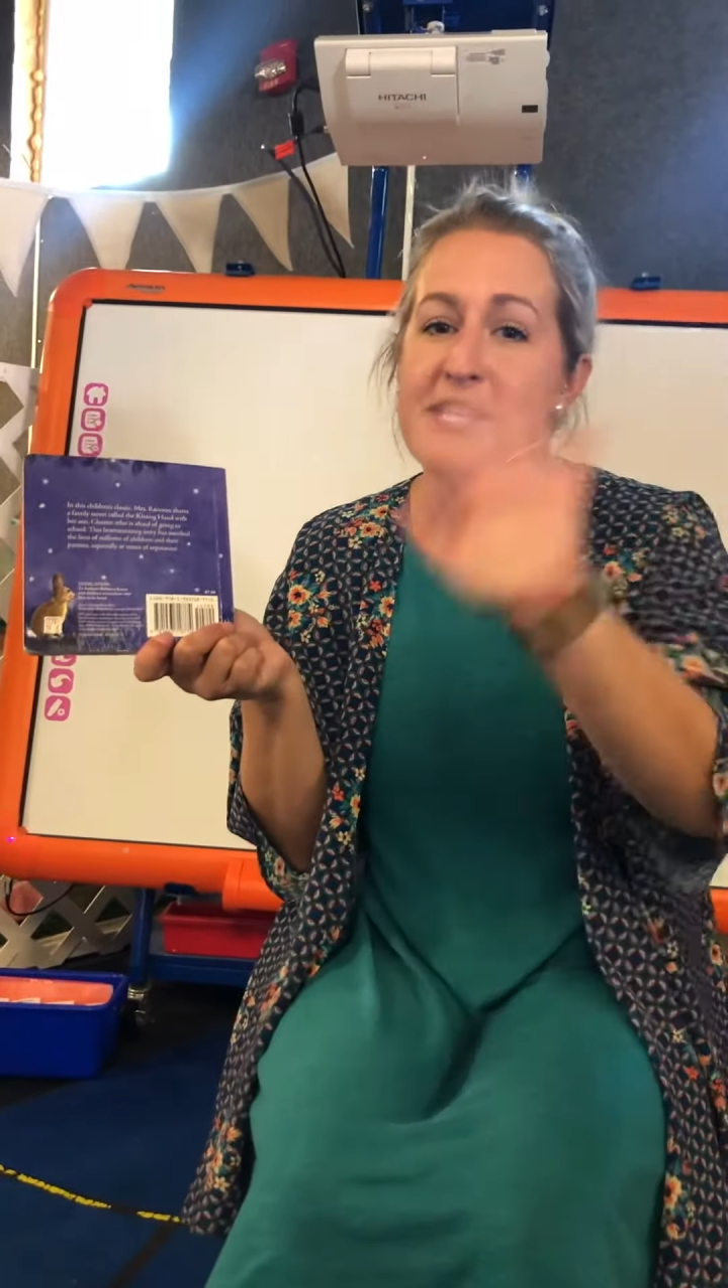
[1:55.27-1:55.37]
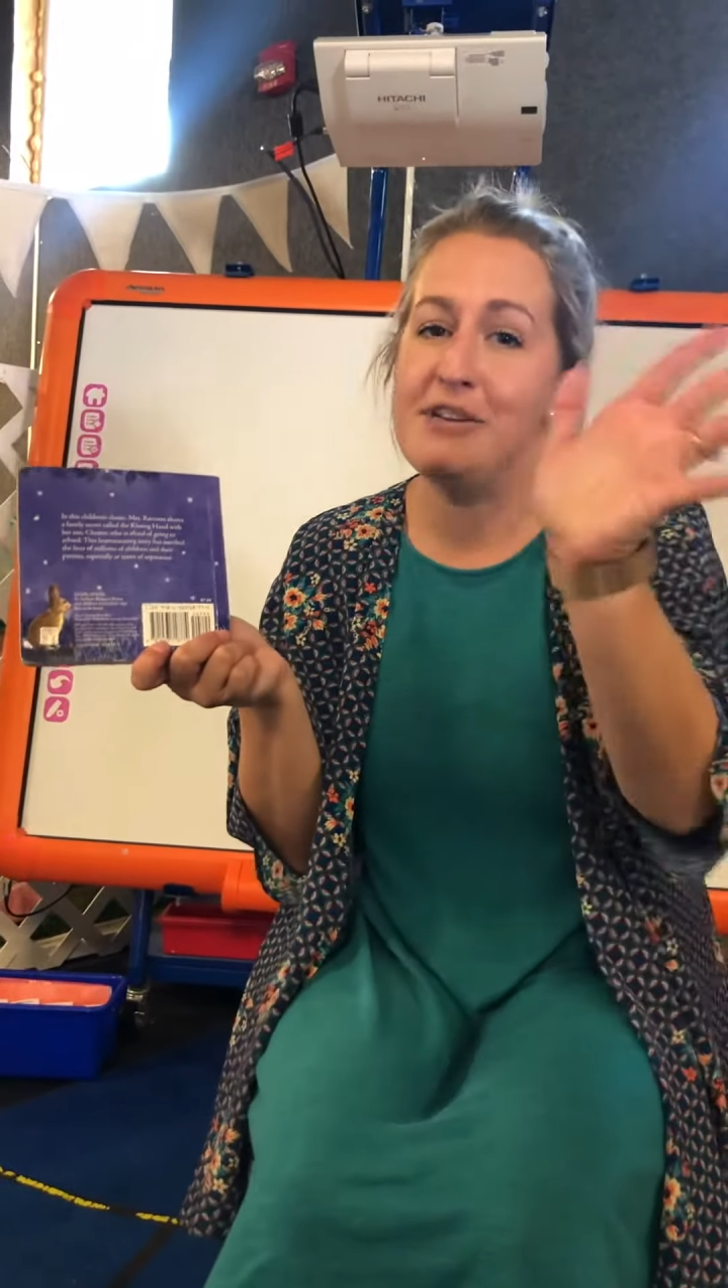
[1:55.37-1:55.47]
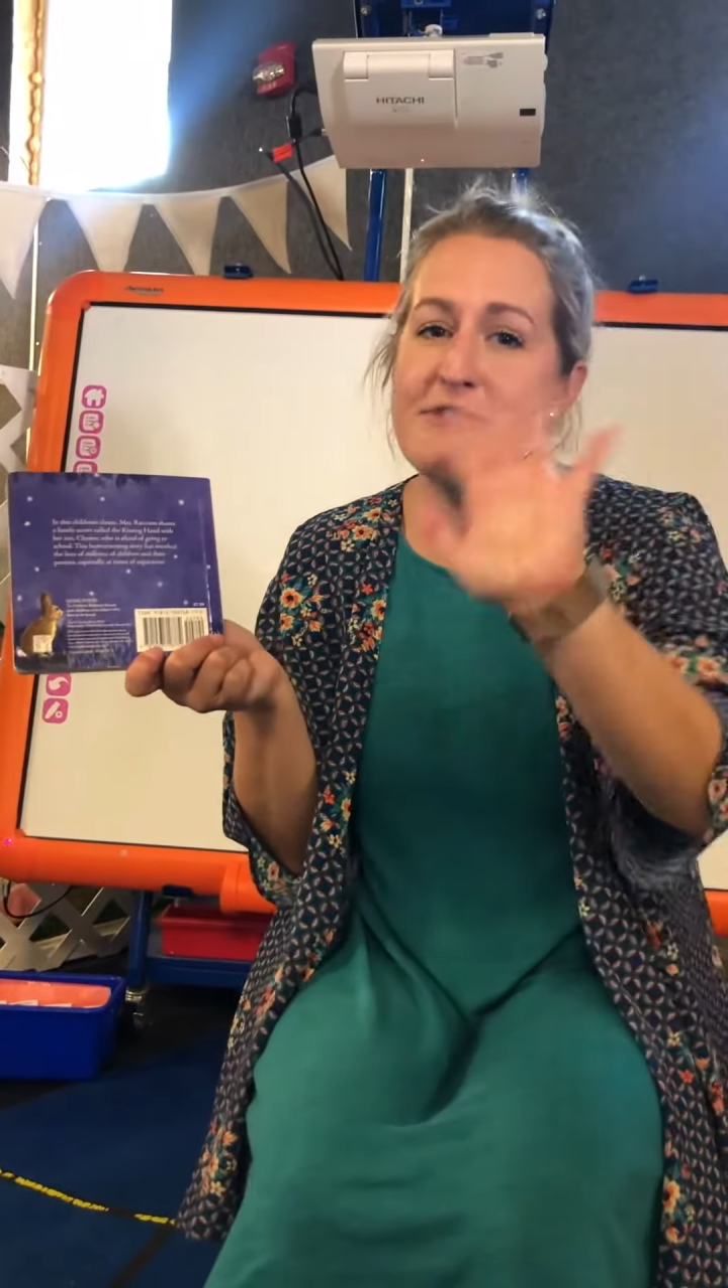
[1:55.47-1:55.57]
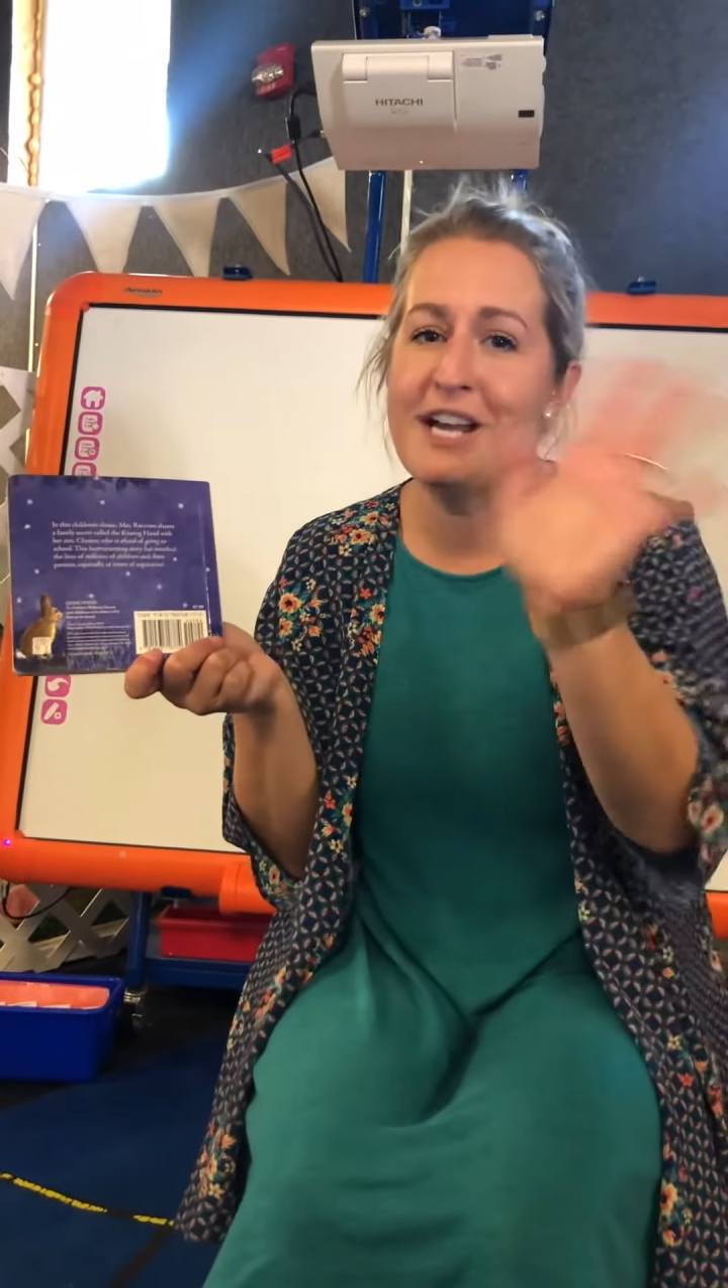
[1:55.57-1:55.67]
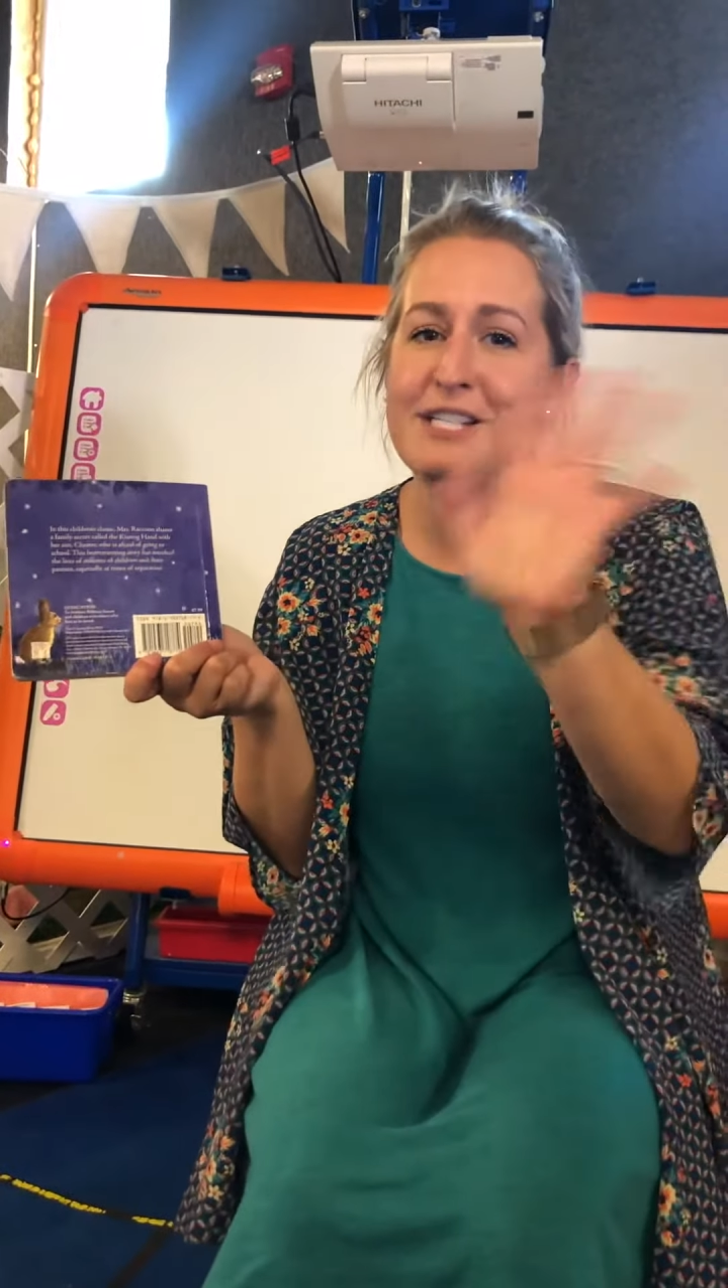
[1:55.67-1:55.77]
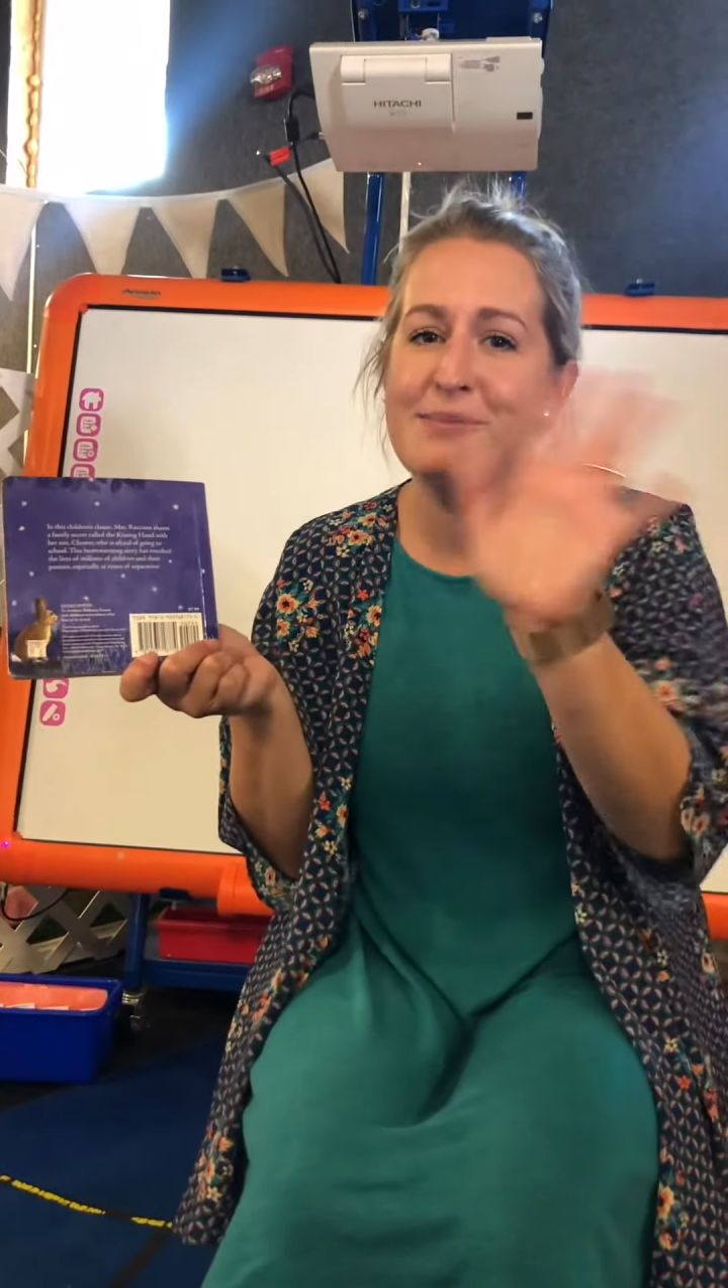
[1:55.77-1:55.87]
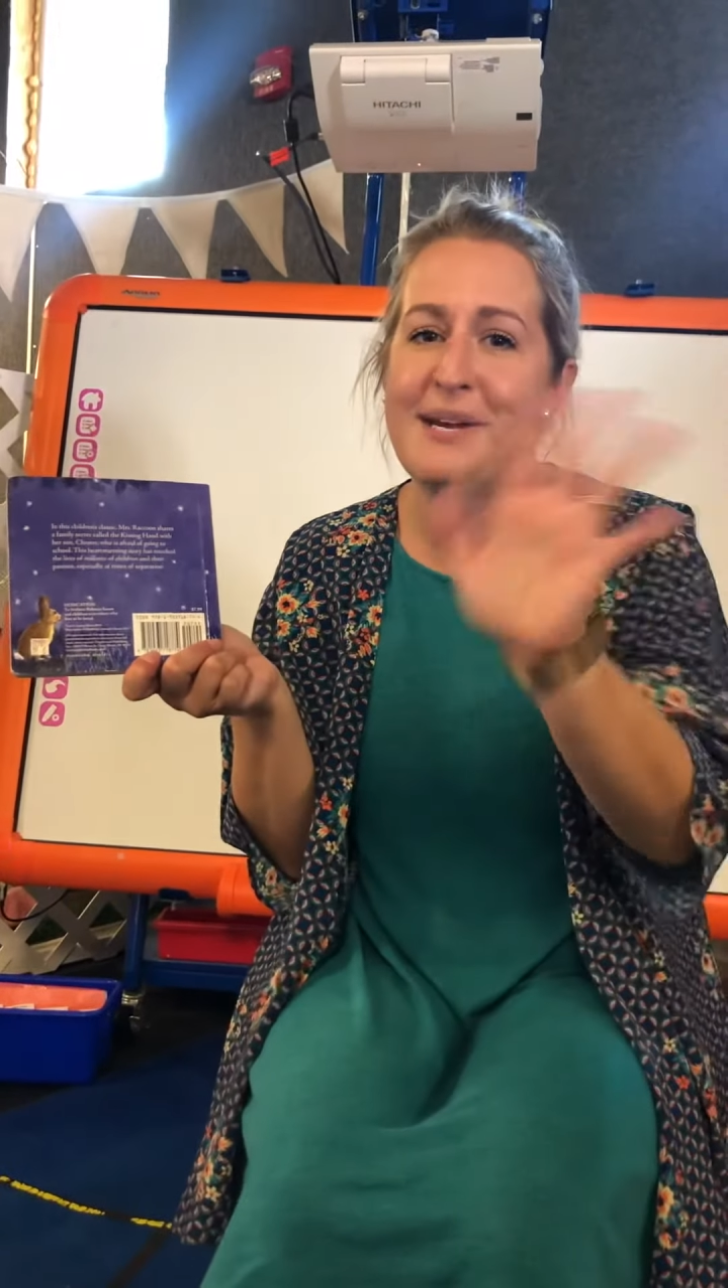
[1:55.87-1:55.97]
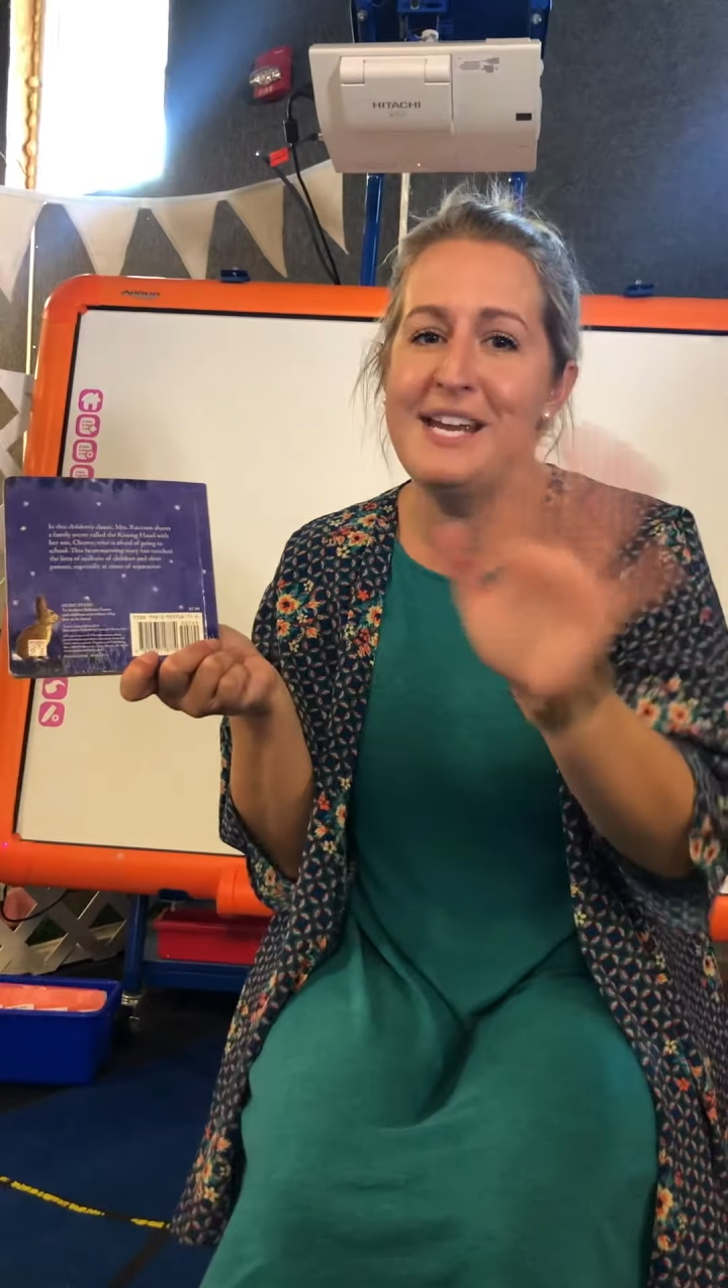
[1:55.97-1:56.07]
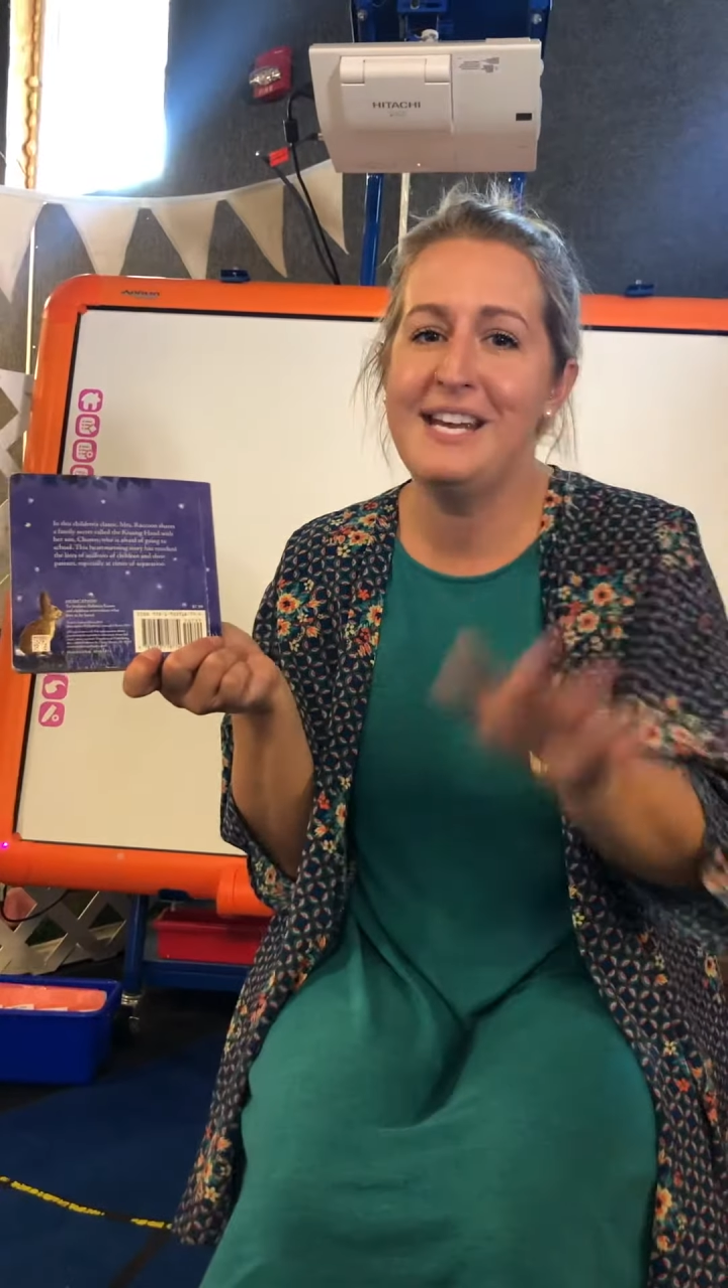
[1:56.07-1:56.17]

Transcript: next week.